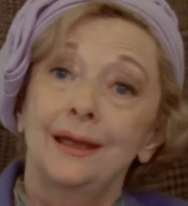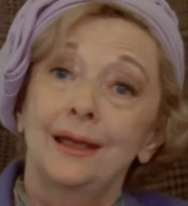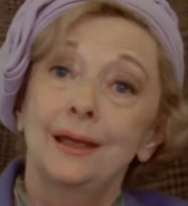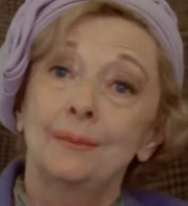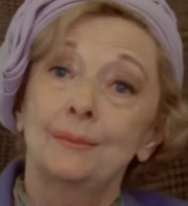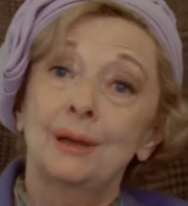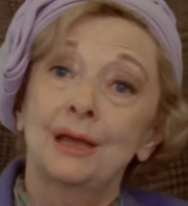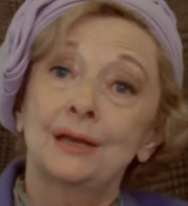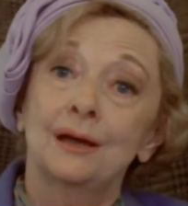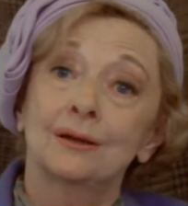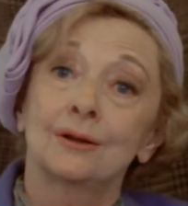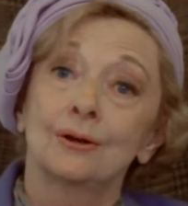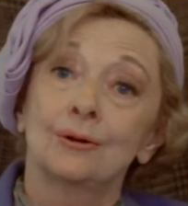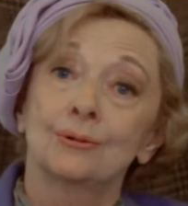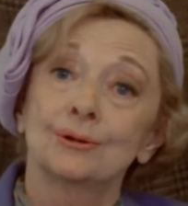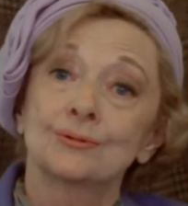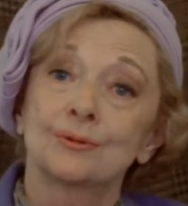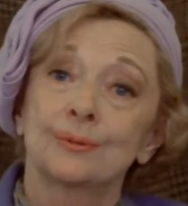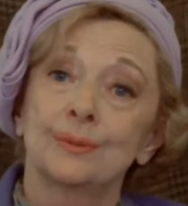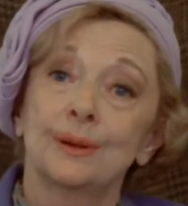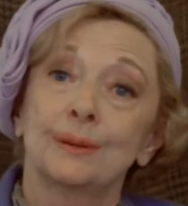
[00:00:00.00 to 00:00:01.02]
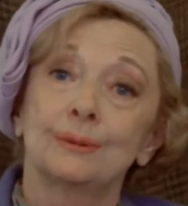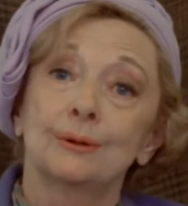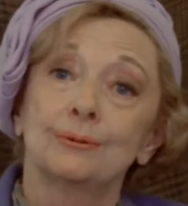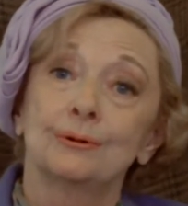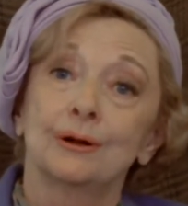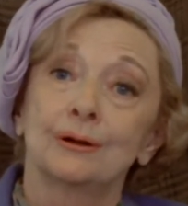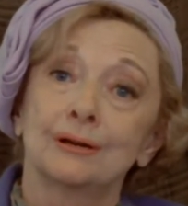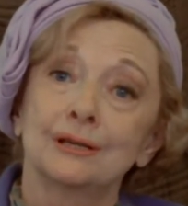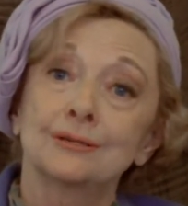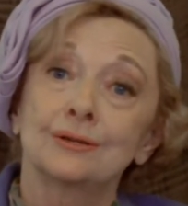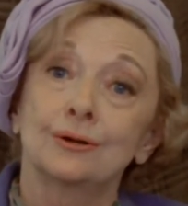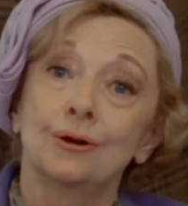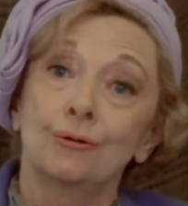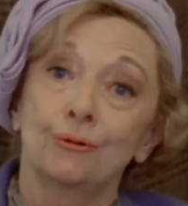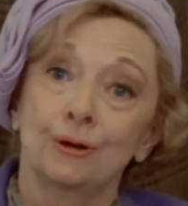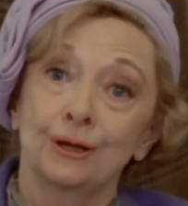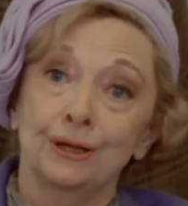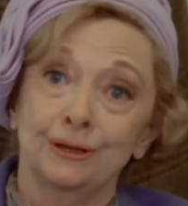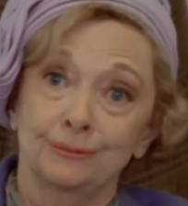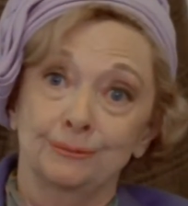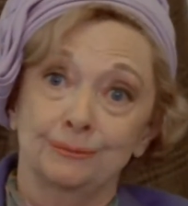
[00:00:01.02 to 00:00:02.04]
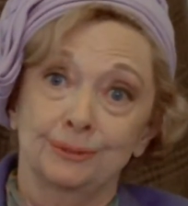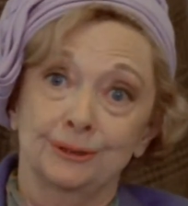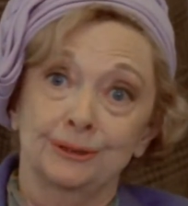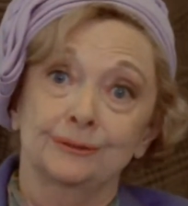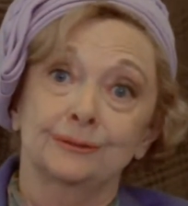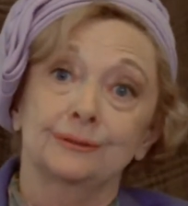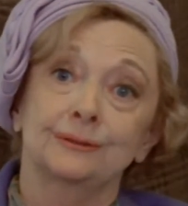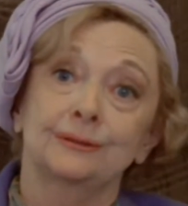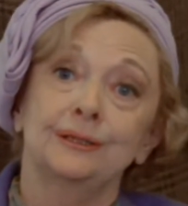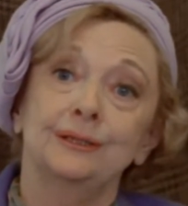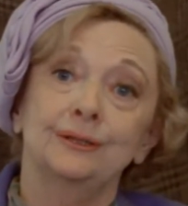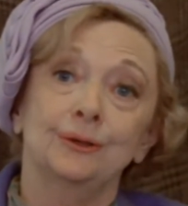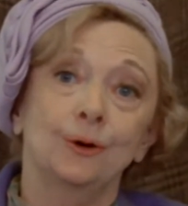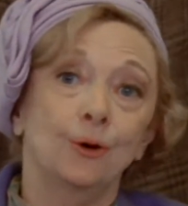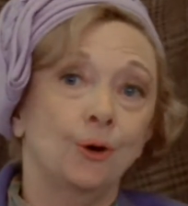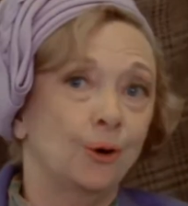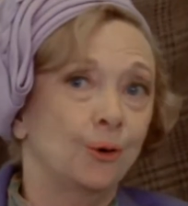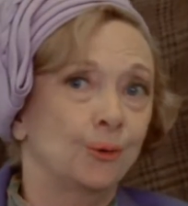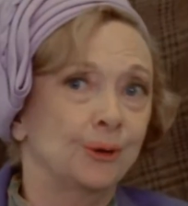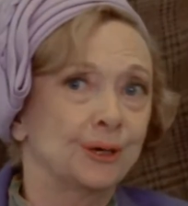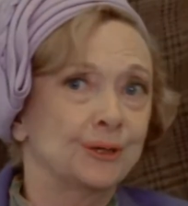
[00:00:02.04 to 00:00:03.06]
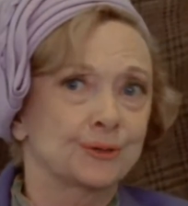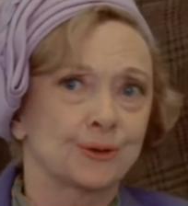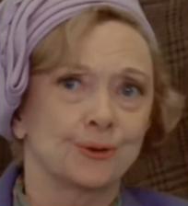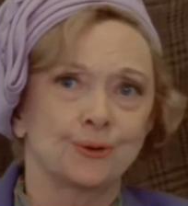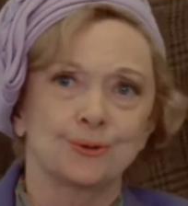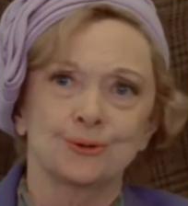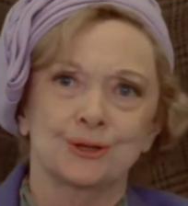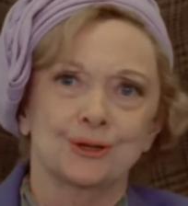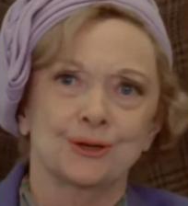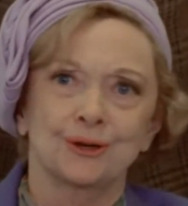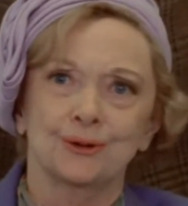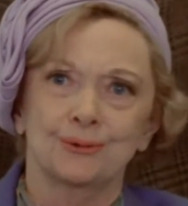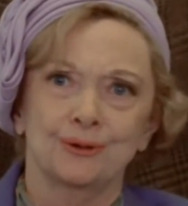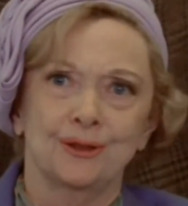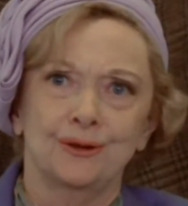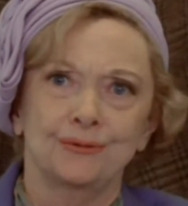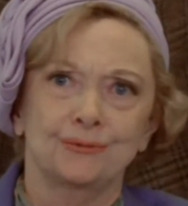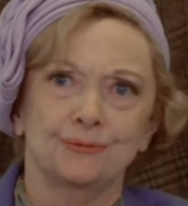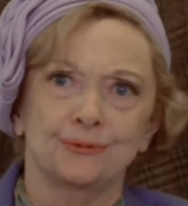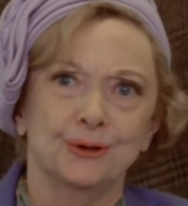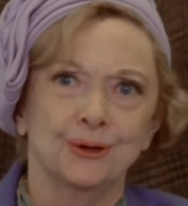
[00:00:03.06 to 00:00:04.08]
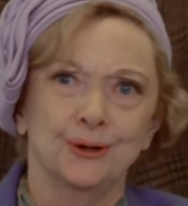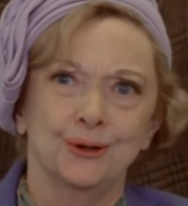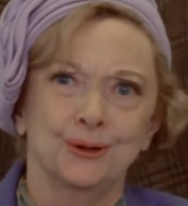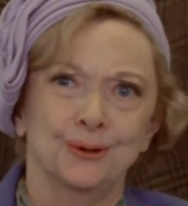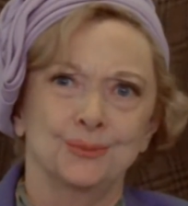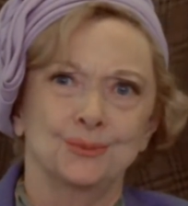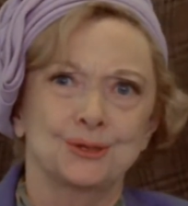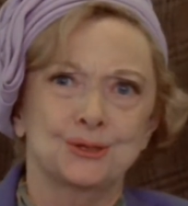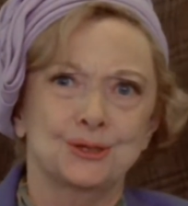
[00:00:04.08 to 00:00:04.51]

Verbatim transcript: He may not always remember where he's going, but he always goes there with a firm